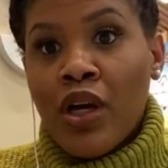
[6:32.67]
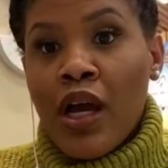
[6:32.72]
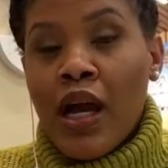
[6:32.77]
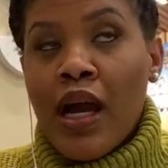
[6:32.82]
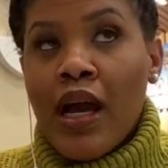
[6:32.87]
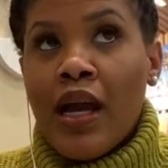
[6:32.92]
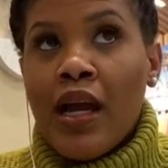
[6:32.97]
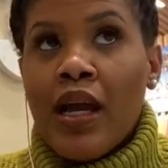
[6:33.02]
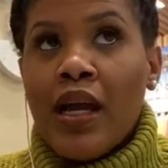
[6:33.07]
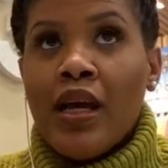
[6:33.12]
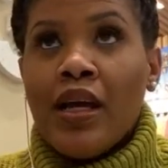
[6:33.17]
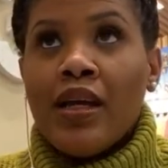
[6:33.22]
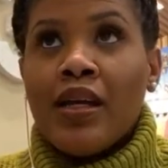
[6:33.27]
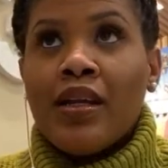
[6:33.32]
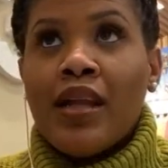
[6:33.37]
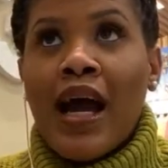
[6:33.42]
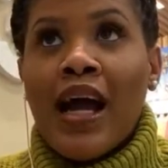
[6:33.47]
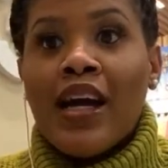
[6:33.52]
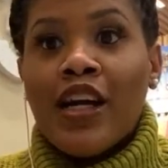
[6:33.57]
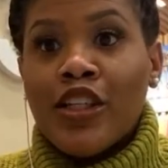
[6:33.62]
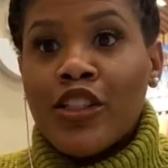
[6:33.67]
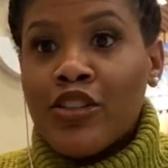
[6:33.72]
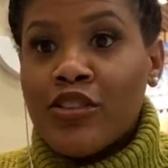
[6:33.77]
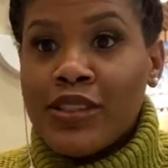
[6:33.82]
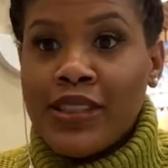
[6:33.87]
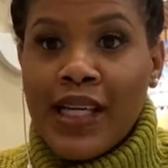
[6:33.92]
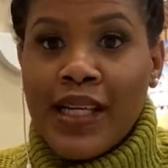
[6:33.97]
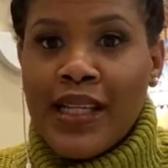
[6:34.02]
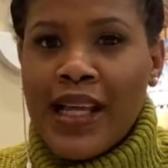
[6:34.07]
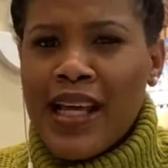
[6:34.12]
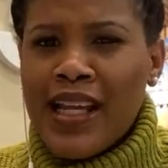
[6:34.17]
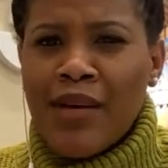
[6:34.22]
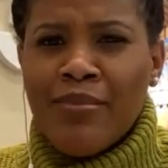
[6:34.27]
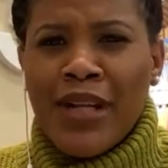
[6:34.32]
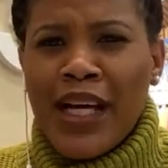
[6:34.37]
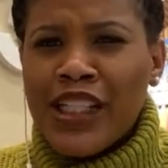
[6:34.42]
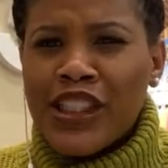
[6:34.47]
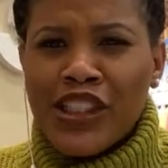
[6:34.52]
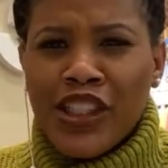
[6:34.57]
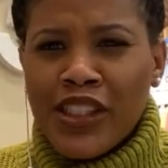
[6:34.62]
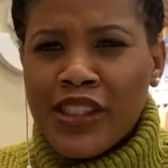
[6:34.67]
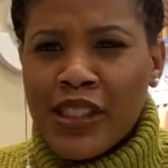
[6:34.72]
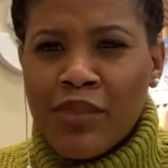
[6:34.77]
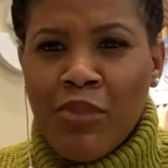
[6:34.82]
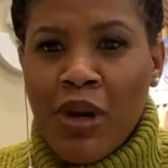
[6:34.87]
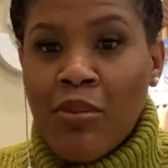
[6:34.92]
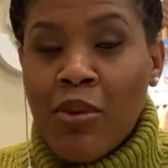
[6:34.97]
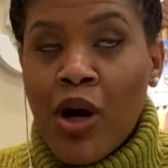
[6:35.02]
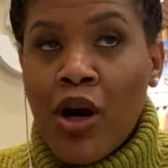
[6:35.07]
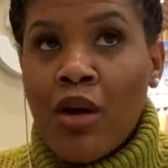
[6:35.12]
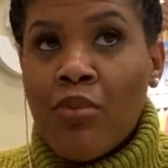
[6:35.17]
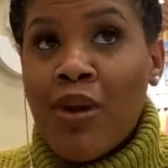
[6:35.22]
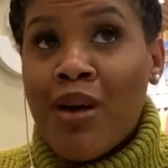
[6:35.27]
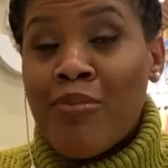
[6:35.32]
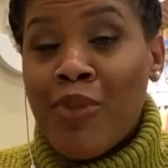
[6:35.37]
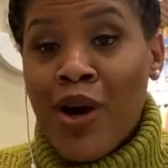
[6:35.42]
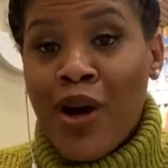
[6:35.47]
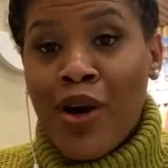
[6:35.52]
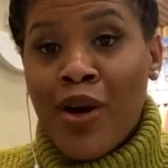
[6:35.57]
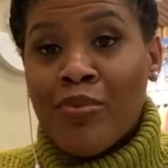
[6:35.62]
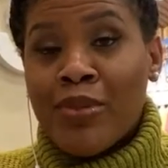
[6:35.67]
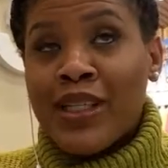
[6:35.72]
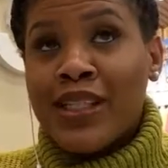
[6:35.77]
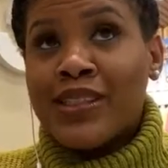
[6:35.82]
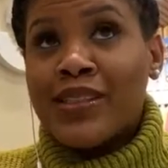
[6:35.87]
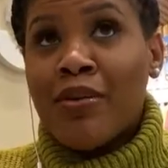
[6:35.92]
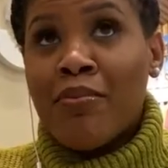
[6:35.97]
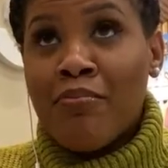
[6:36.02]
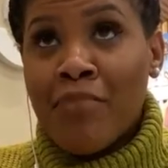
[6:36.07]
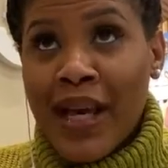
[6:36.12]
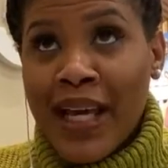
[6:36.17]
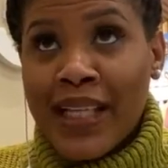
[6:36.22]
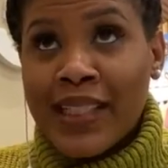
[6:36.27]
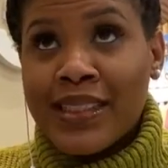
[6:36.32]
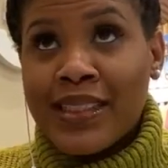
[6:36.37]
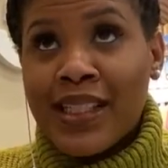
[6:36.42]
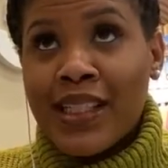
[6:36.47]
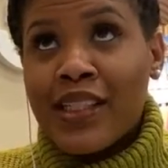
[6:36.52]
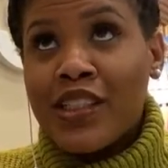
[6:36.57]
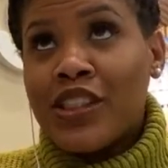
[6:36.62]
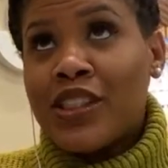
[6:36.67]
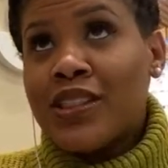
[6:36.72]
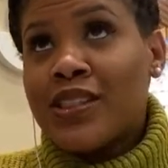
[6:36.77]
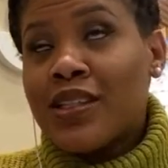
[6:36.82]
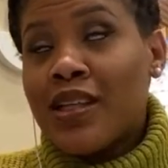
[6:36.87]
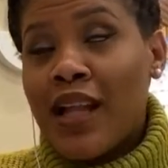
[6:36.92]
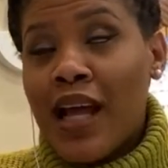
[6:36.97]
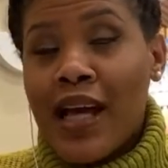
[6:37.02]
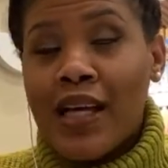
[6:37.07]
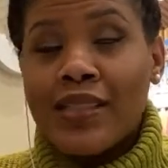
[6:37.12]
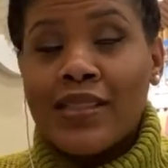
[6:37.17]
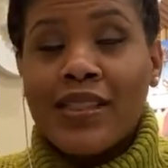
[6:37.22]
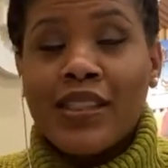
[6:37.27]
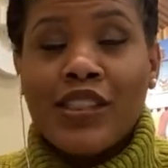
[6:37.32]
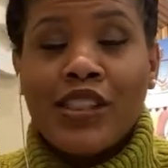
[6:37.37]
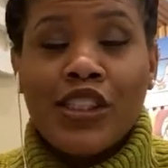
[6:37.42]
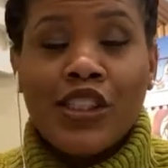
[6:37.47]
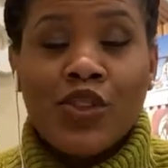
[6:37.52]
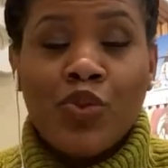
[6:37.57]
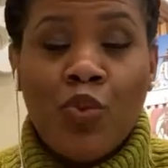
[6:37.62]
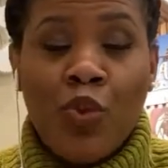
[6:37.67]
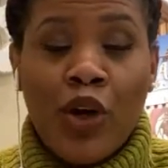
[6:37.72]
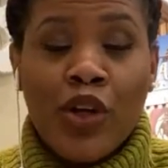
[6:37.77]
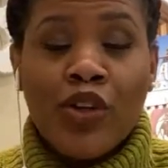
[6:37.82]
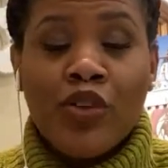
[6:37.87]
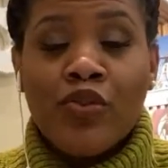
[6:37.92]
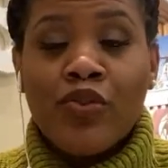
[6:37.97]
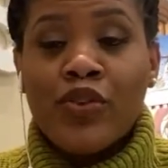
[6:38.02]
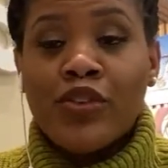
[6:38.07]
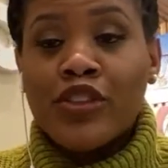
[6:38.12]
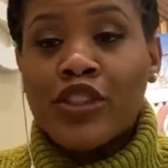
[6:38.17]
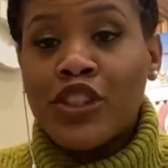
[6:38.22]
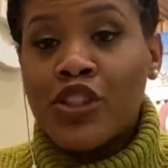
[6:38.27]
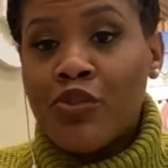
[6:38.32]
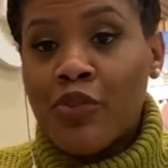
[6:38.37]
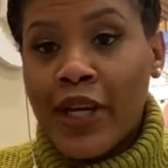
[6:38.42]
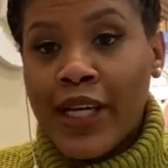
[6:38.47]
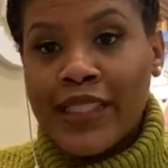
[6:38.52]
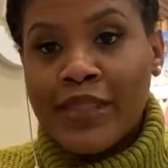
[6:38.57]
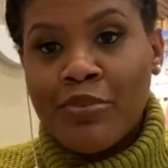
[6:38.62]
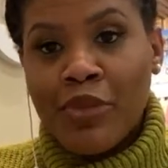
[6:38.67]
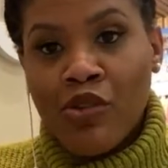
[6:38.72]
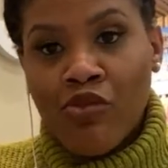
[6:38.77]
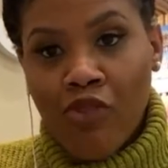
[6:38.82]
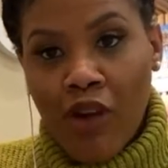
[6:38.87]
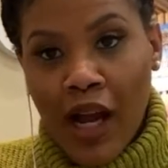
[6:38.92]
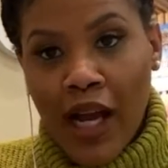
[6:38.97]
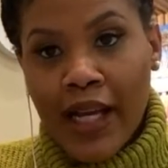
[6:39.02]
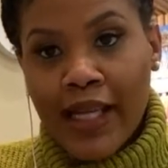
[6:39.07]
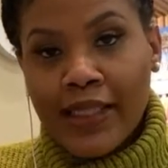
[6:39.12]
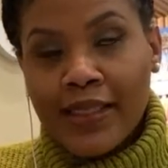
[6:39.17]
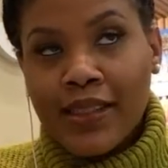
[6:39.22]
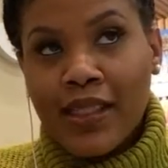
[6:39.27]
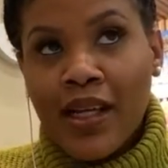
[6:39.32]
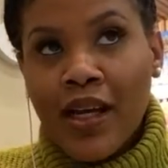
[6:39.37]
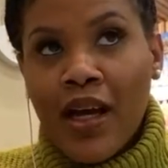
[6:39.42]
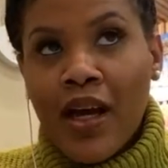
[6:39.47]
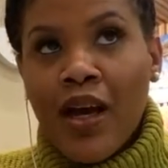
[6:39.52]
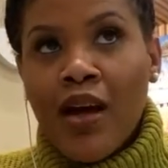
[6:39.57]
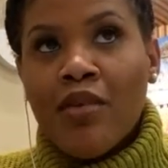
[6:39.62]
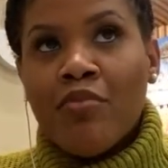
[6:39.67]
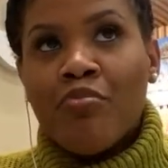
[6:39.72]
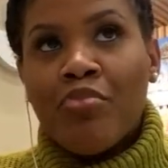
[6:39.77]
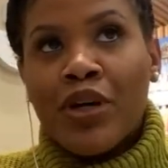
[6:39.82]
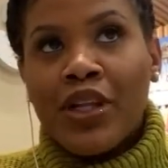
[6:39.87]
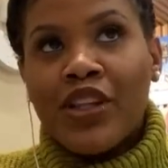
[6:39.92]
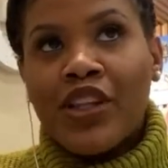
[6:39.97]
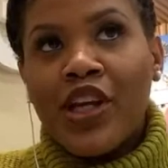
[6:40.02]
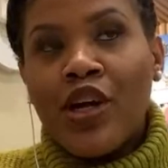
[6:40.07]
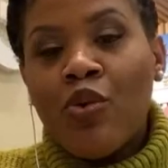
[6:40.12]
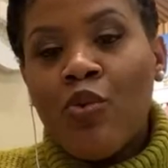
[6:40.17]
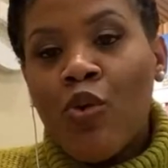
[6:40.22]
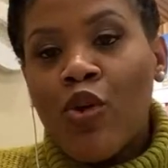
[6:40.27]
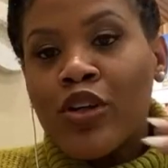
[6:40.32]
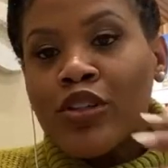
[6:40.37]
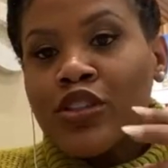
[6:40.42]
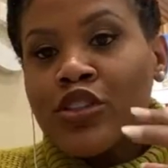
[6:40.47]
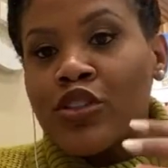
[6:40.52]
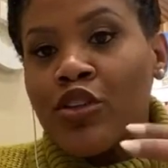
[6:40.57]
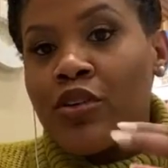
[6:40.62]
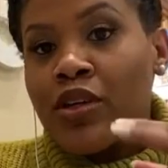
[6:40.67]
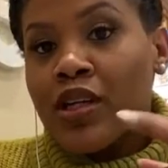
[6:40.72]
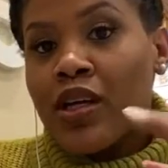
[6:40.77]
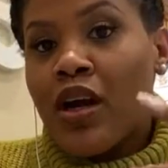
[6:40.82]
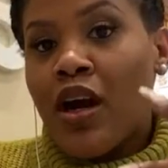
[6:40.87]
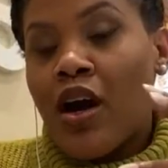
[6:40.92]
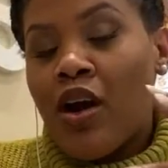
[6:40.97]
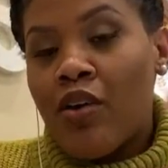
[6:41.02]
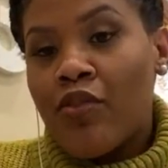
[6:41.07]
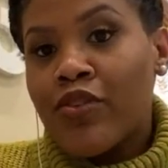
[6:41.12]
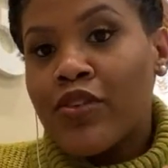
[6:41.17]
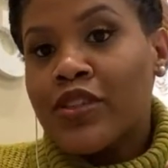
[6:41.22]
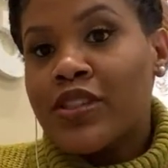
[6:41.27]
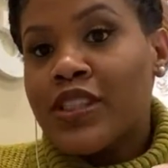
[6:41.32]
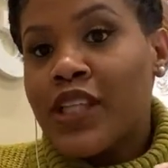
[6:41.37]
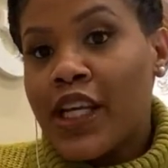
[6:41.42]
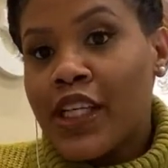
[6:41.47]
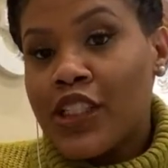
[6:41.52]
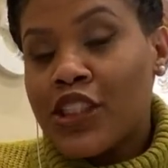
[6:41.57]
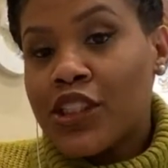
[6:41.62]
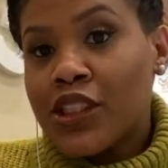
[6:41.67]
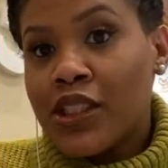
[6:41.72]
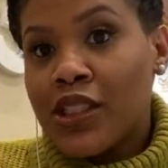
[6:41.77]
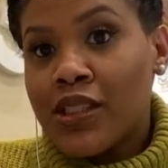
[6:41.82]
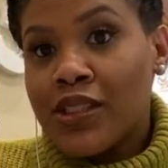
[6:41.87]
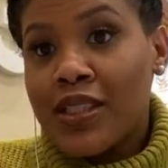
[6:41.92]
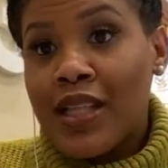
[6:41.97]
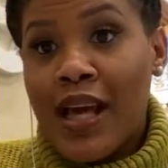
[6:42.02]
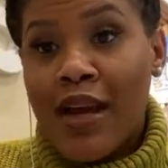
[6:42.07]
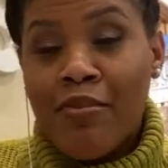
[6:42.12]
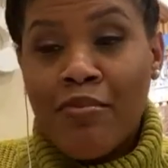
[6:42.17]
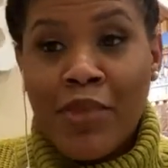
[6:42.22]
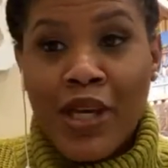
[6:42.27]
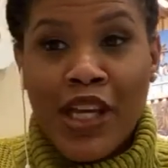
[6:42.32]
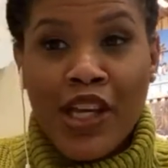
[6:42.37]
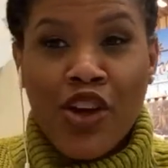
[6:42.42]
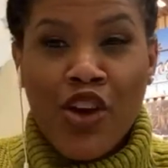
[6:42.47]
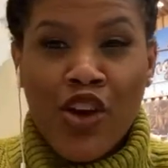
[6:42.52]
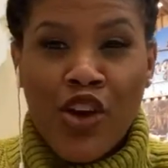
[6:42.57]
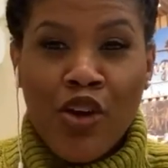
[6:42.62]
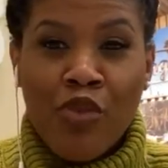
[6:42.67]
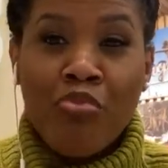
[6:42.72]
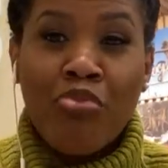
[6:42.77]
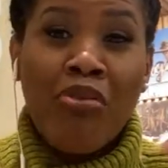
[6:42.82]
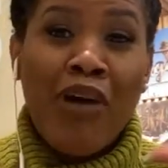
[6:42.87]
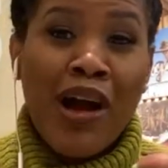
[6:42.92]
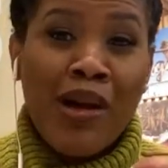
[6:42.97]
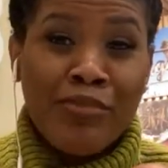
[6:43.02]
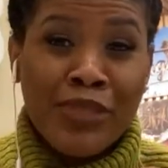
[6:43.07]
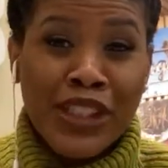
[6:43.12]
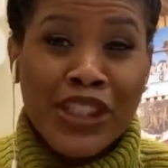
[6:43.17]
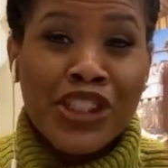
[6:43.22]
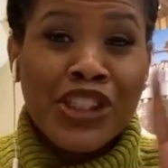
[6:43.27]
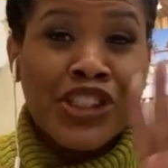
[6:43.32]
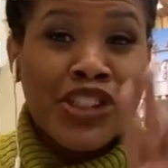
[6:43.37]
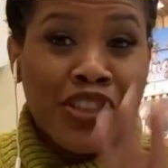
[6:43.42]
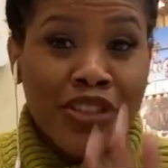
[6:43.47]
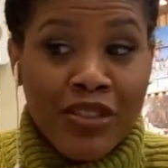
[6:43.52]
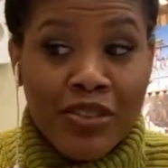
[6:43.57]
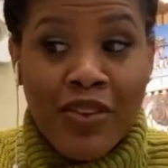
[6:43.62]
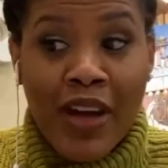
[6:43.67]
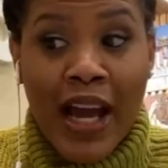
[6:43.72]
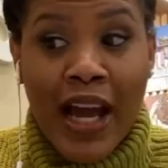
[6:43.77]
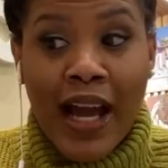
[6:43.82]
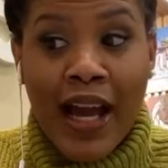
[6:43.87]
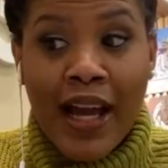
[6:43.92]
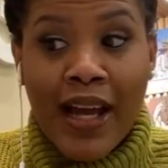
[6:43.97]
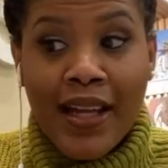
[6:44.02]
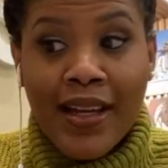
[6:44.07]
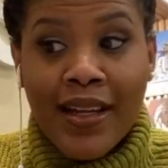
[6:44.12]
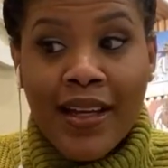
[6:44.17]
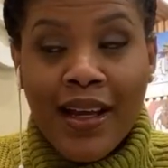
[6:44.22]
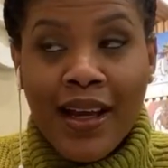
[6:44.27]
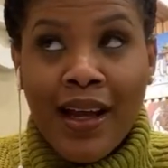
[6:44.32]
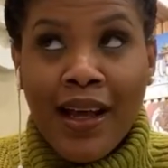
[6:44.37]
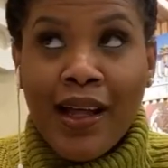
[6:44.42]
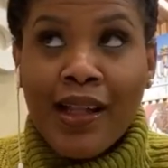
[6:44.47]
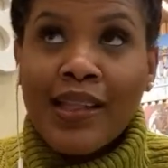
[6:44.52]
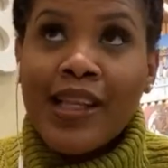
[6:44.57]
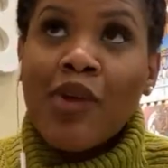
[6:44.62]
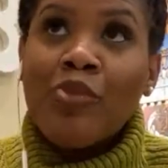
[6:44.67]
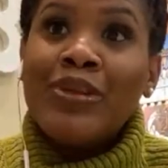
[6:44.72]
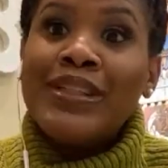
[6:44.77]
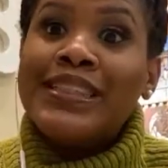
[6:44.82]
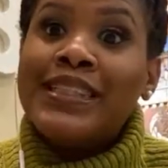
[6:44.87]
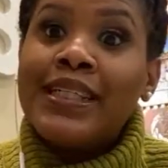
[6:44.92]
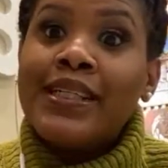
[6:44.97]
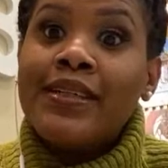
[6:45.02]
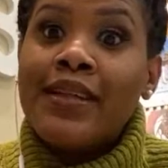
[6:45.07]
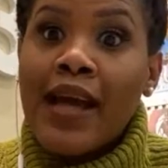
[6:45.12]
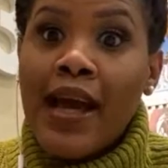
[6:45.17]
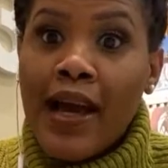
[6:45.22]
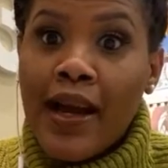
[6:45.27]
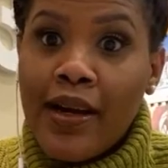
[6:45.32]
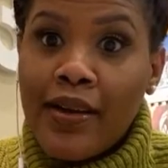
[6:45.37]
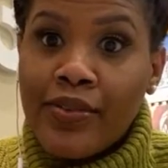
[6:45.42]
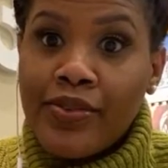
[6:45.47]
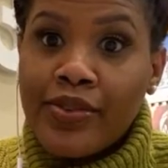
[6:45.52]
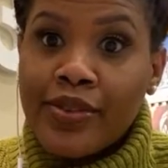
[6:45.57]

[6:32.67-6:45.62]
And I understand that. And I'm not judging my mom. My mom is amazing. She's classy. She's wonderful. She raised me right. But there were certain conversations that me and her probably should have had that we didn't have.